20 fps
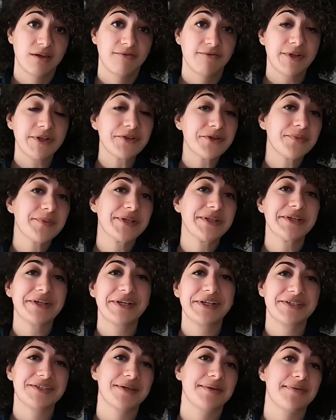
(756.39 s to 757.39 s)

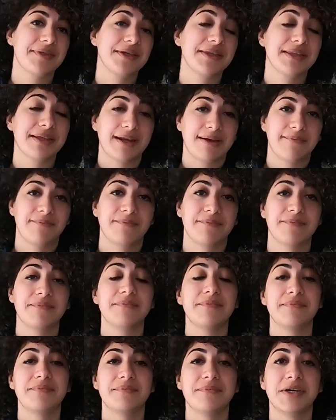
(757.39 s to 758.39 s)
Vulnerability is something that I'm
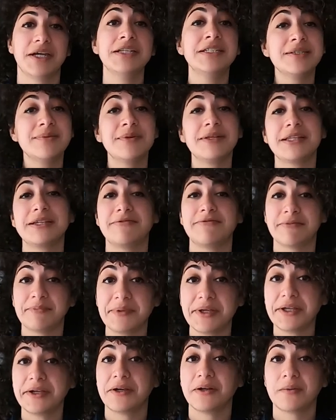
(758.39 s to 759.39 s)
intimately
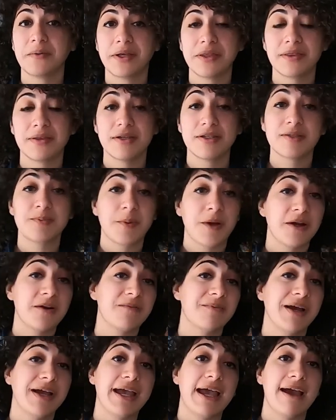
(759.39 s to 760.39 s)
familiar with. It's
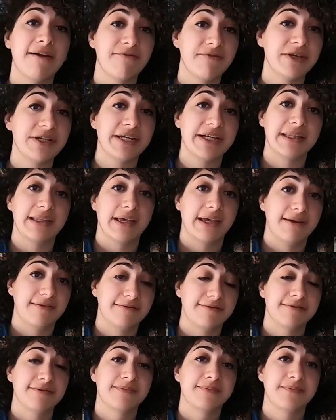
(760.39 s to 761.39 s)
part of my everyday
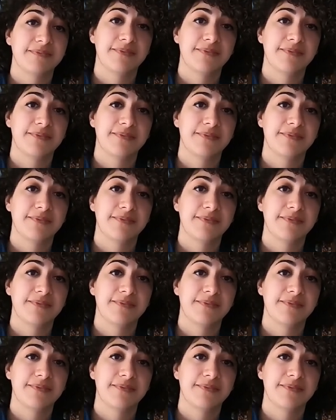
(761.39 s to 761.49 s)
life.